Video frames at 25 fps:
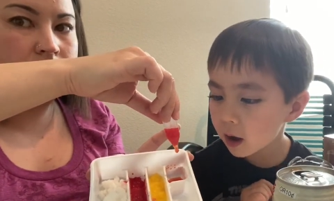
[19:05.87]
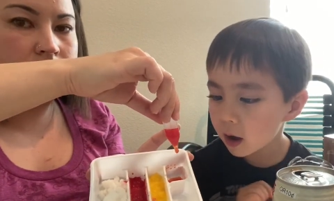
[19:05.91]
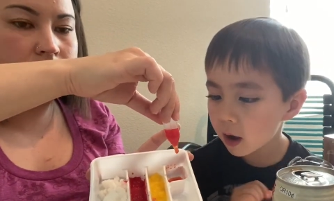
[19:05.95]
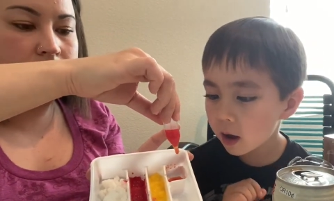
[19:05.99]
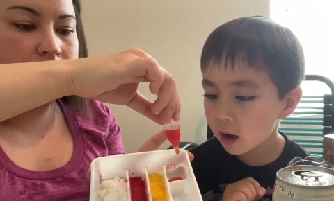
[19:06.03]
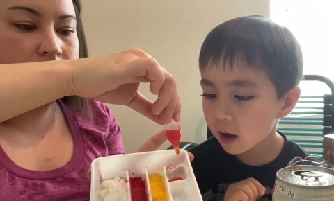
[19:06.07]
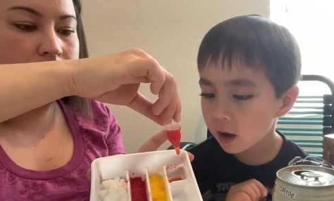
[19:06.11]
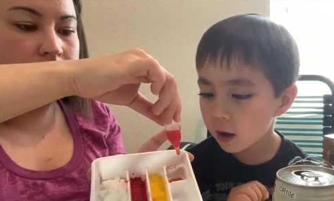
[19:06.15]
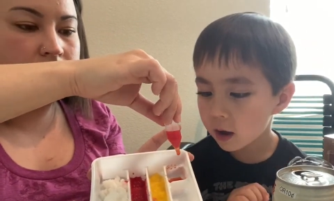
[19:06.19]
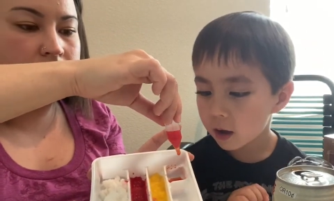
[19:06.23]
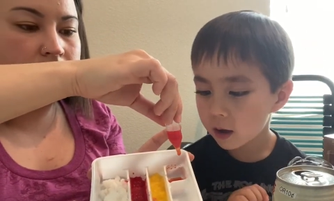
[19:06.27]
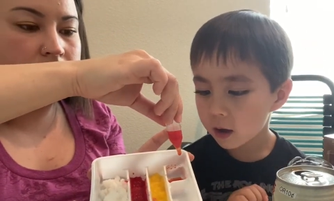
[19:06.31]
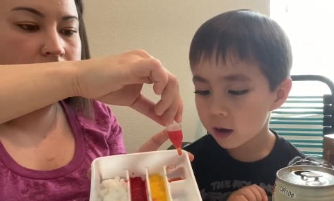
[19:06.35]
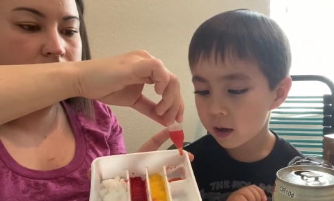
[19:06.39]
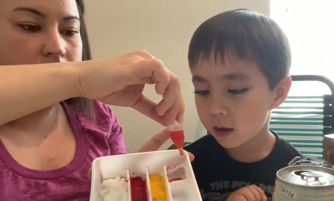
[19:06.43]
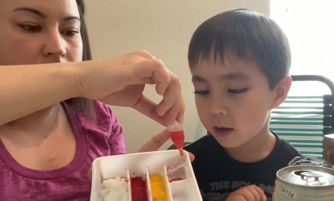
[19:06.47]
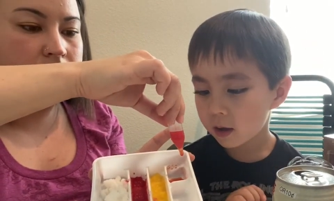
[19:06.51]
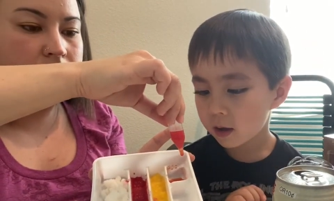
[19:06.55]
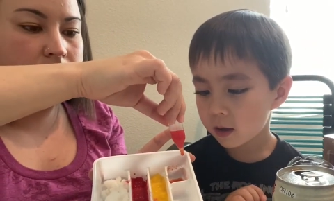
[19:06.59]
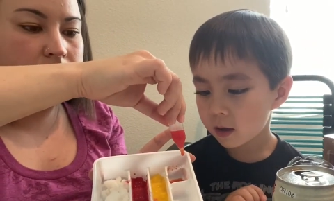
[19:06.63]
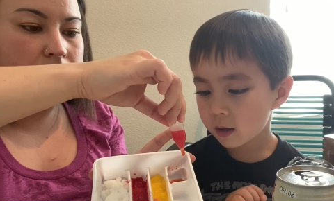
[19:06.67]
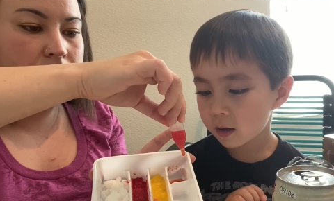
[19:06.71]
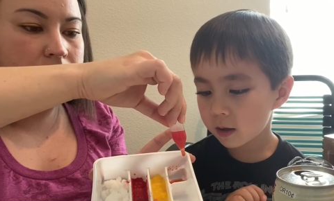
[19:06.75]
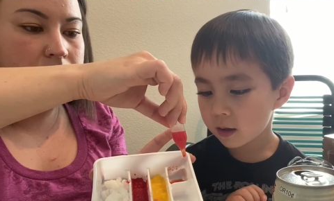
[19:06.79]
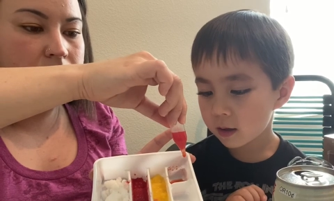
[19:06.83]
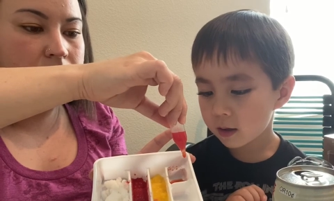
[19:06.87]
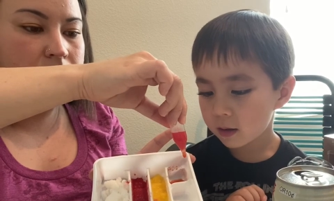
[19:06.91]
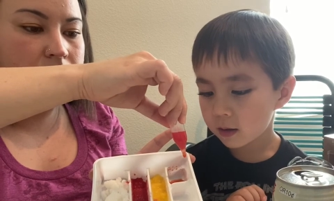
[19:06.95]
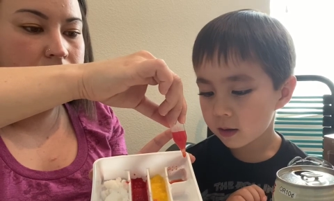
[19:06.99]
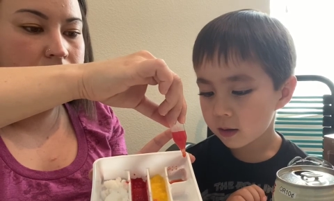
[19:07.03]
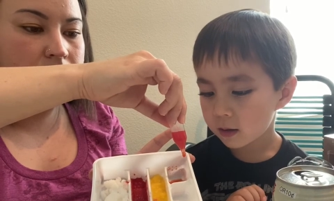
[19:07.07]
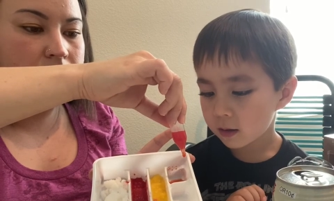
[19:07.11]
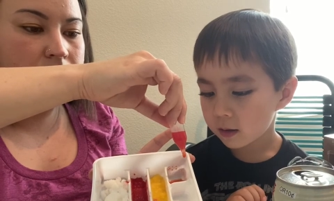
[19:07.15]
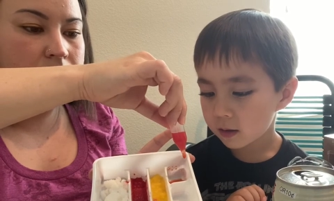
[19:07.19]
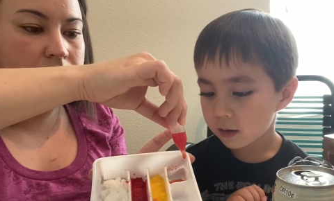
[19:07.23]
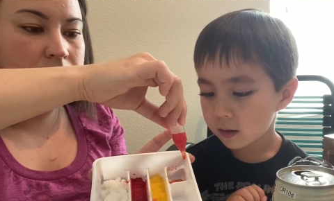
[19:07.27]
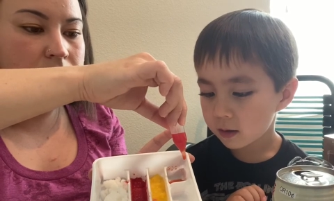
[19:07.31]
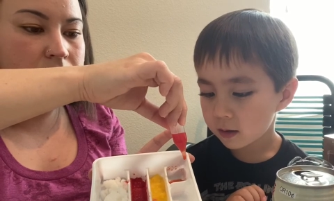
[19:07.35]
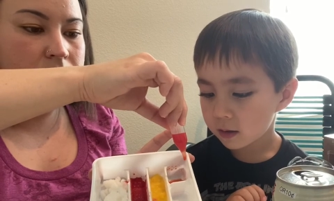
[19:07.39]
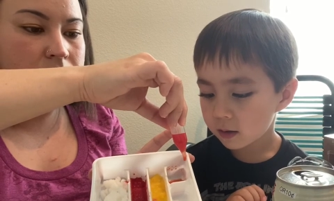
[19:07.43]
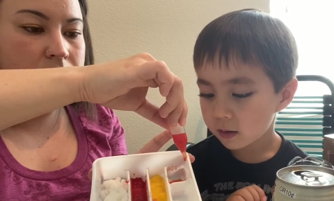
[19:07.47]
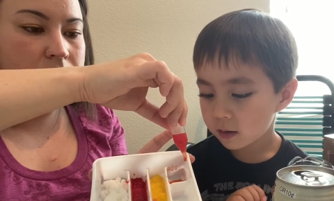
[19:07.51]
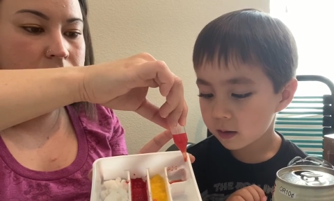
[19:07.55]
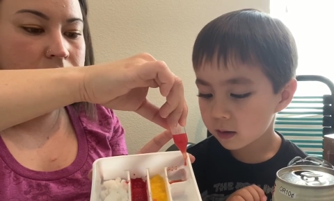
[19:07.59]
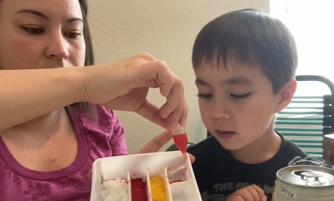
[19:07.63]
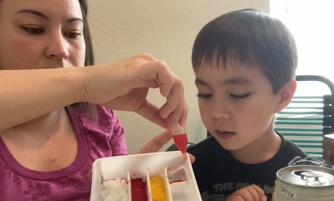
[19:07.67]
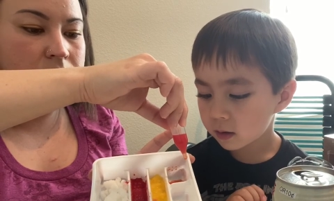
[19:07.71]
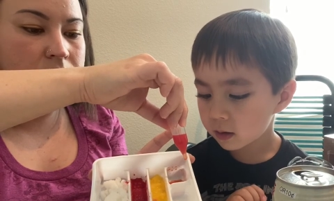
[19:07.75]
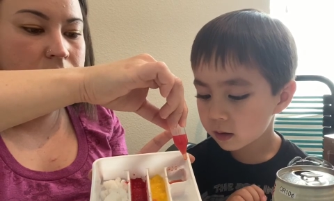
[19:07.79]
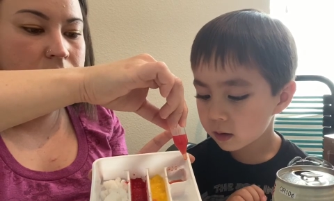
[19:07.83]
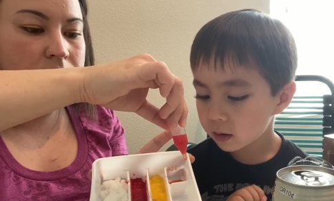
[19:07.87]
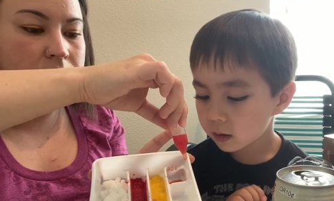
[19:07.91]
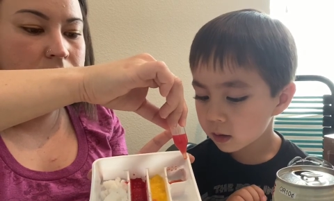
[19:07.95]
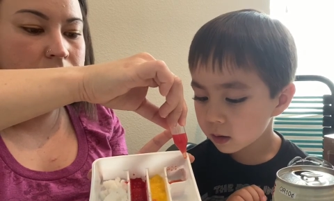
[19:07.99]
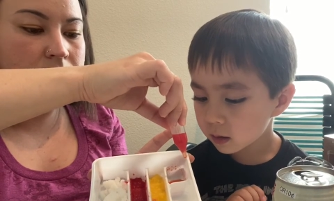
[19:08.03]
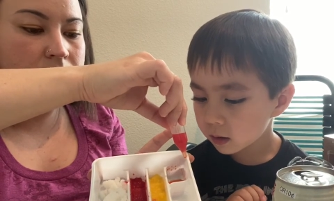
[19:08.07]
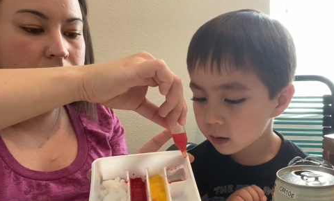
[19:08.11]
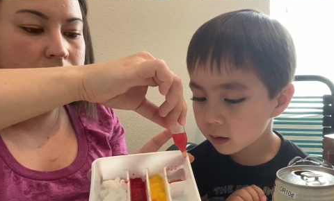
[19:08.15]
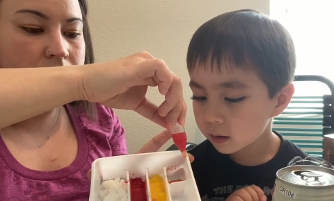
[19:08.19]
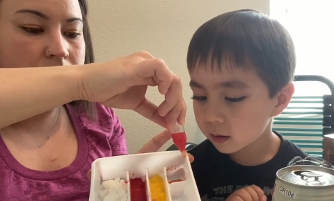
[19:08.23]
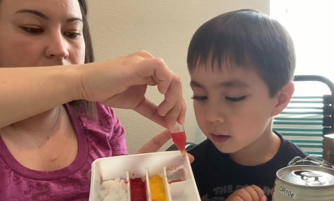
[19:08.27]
(silence)